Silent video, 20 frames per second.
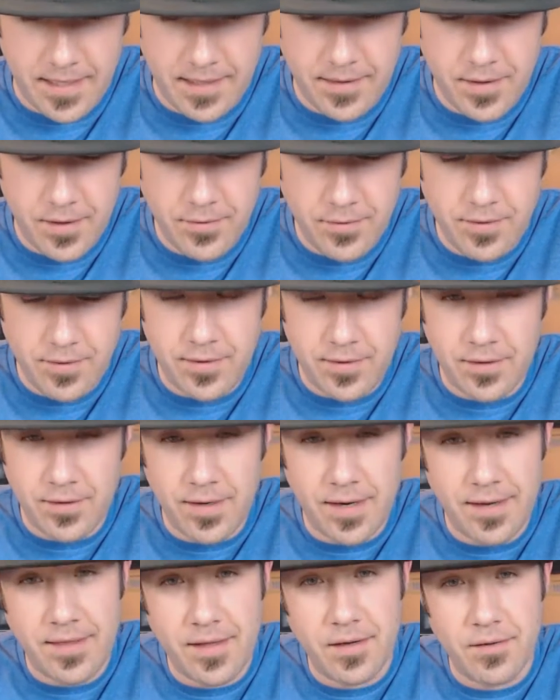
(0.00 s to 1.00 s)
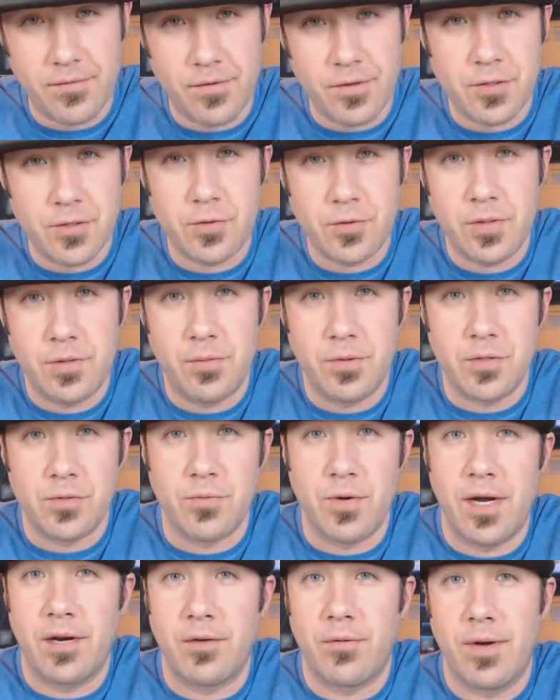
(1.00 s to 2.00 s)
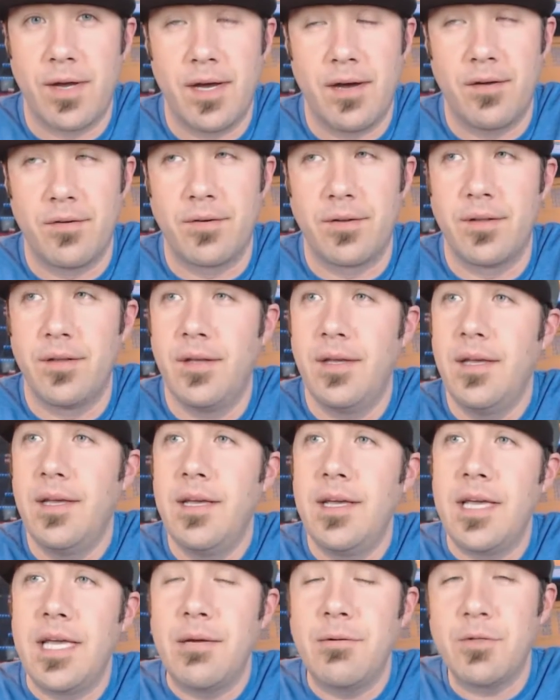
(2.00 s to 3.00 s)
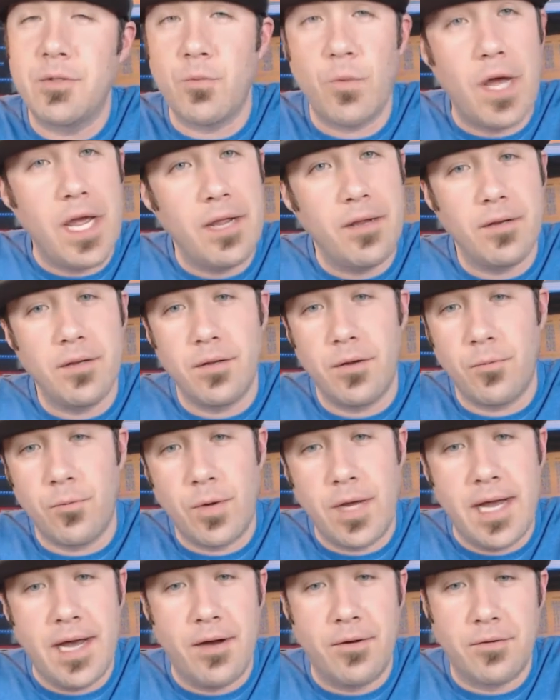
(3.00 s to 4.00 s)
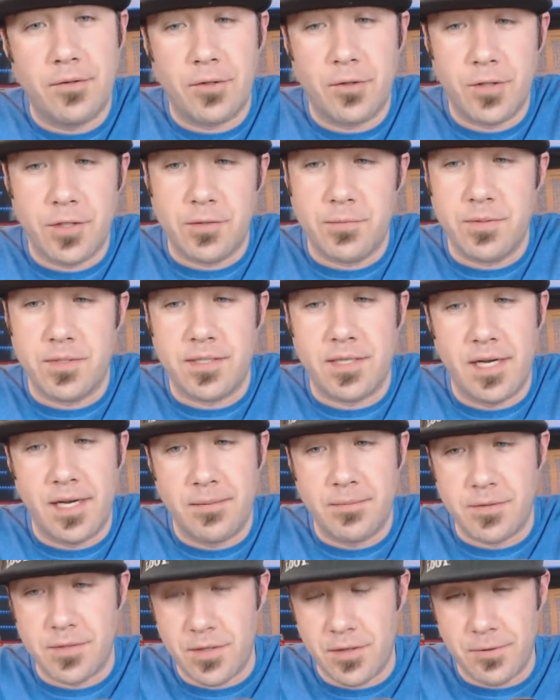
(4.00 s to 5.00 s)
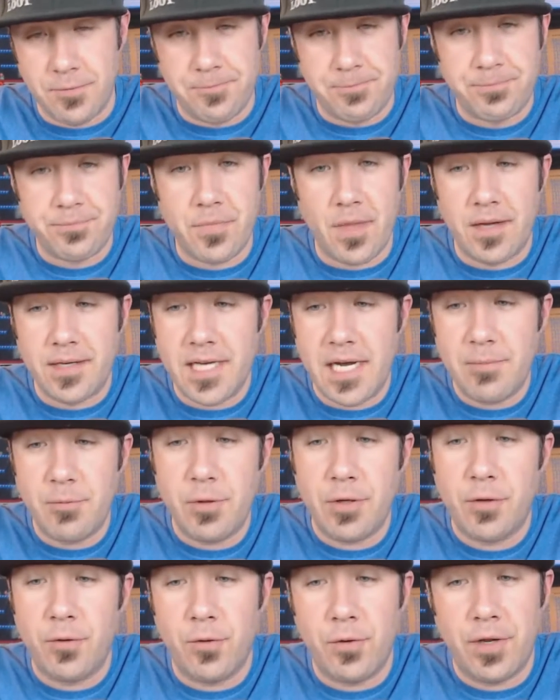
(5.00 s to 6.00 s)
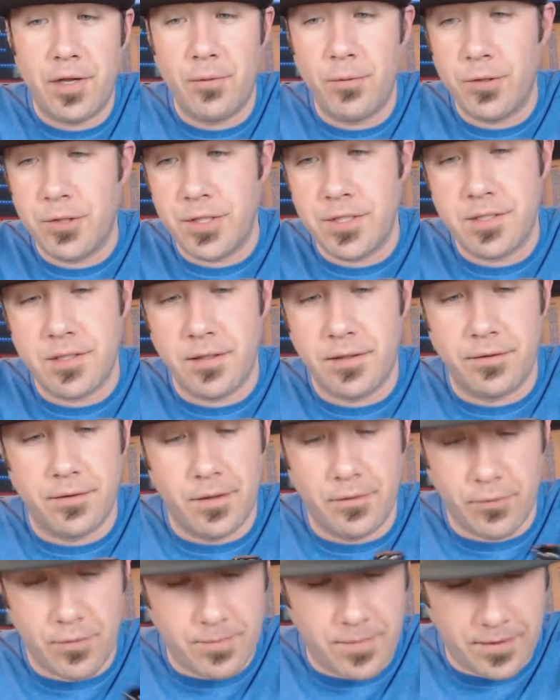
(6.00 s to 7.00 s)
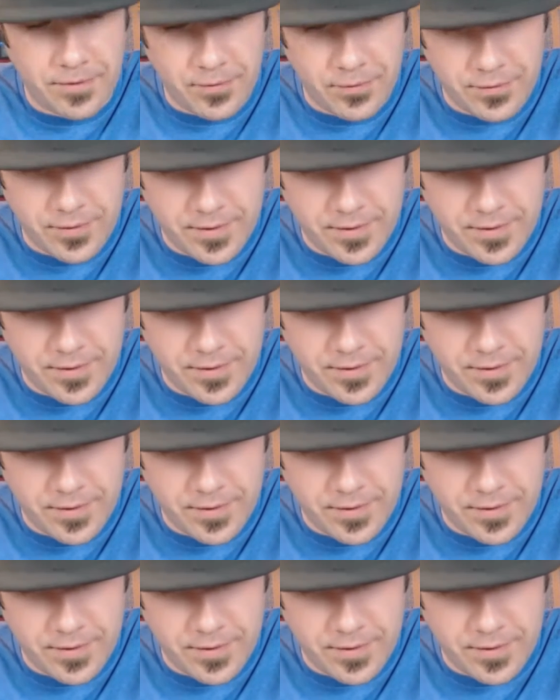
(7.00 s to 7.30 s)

know that their ninth anniversary was right around, it was right around Christmas time. So time of recording, we're just a little over a month old